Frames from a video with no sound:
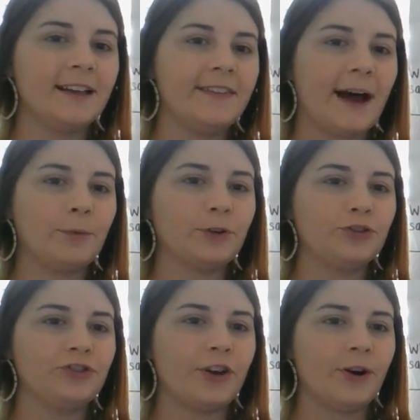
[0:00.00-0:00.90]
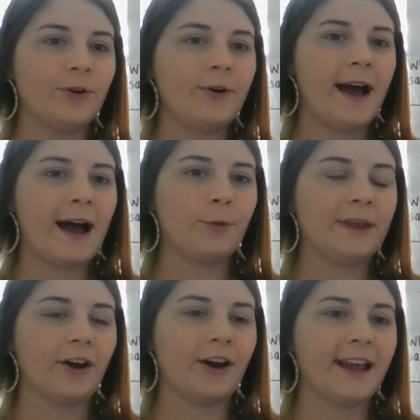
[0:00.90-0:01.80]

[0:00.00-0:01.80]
that will show how we are